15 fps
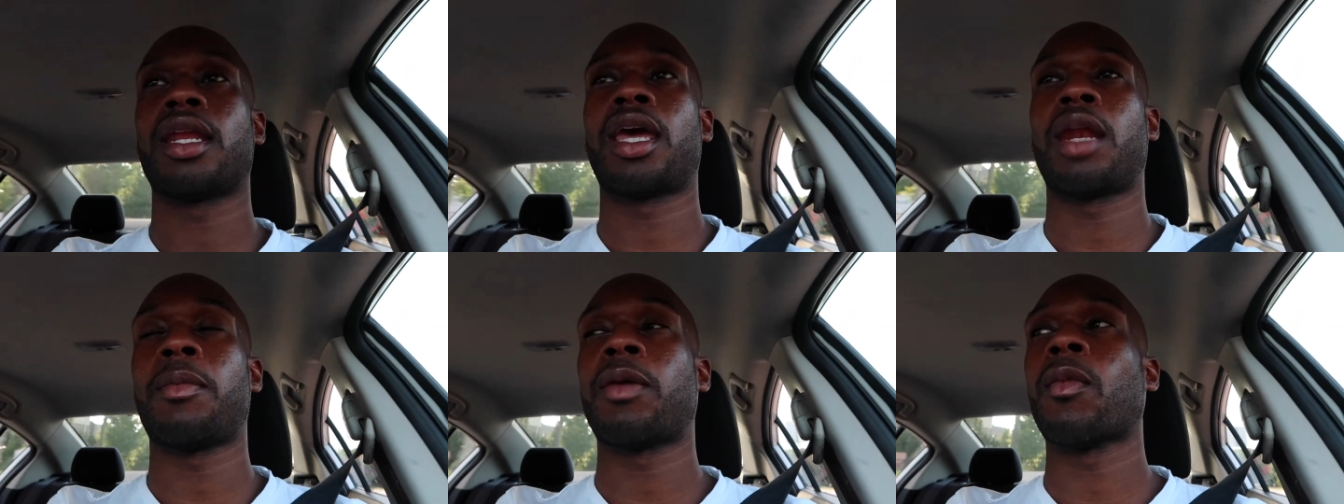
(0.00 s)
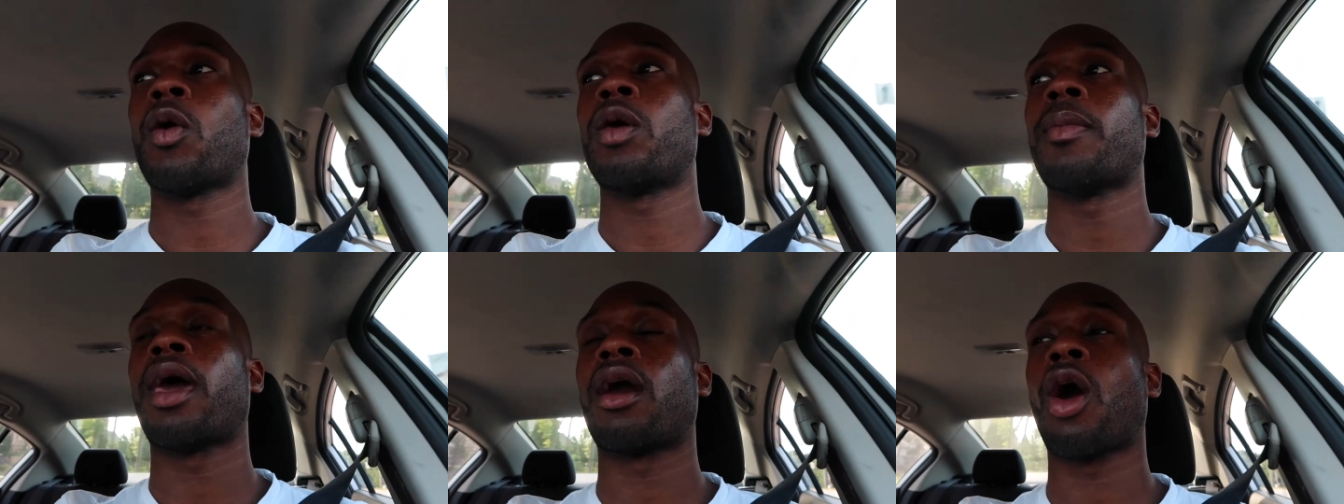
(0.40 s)
I'm gonna make my
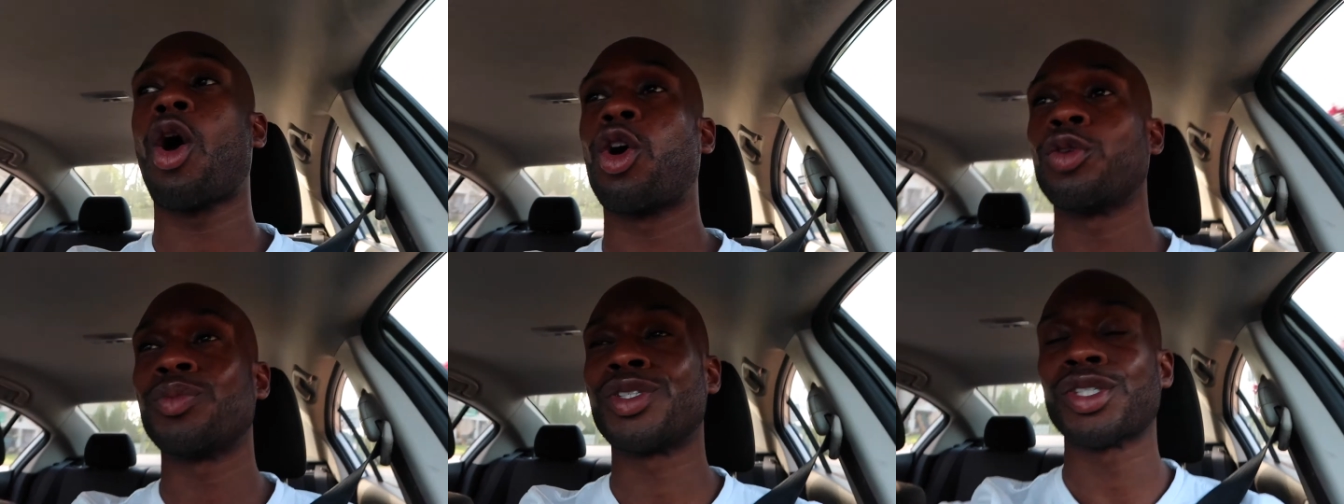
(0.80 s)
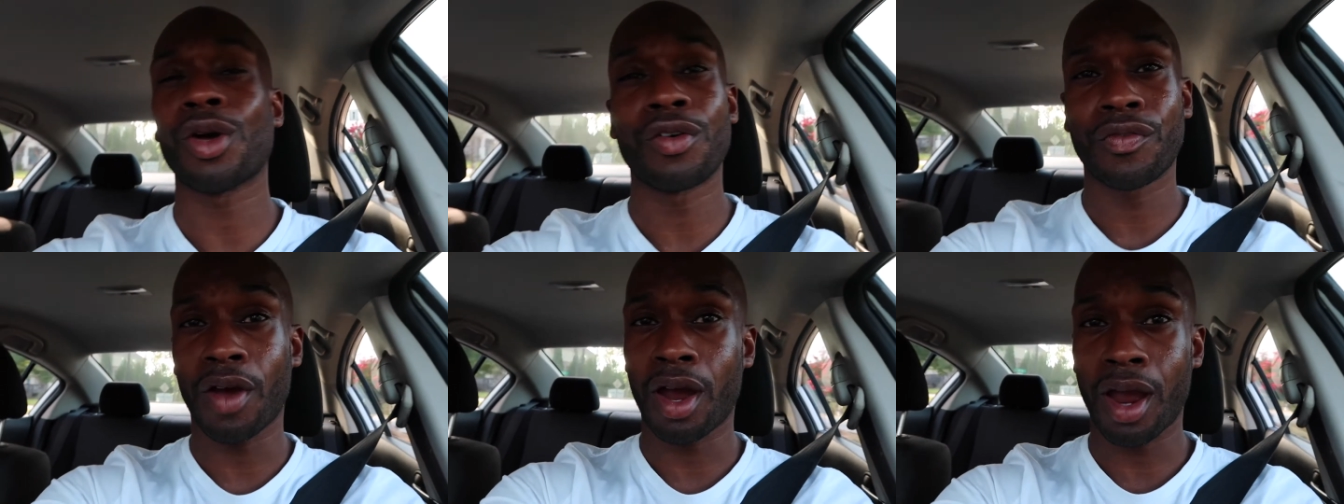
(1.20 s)
way back home.
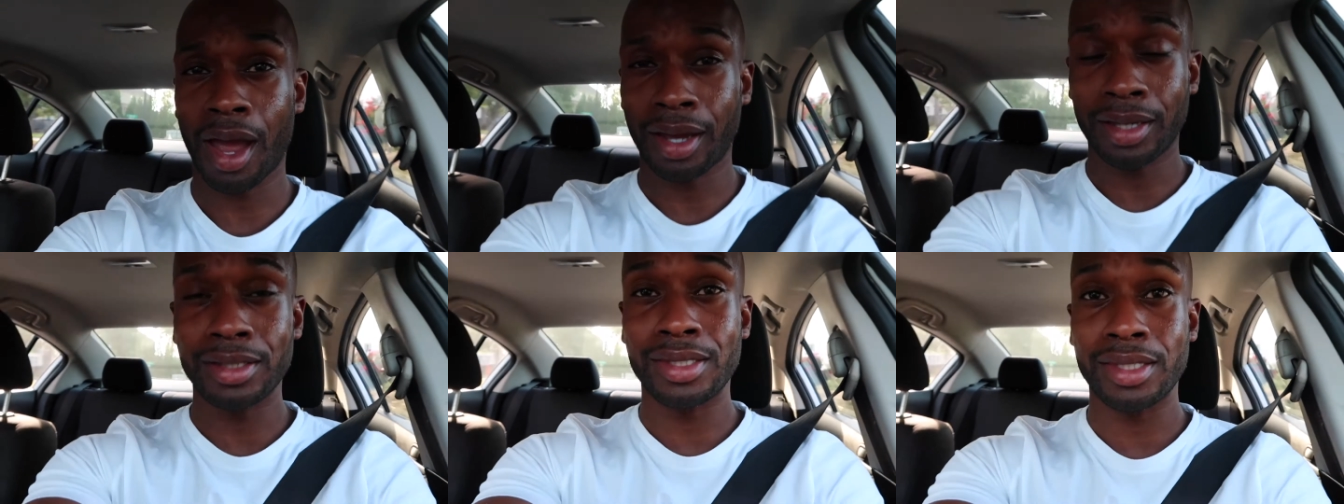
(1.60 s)
So far, I could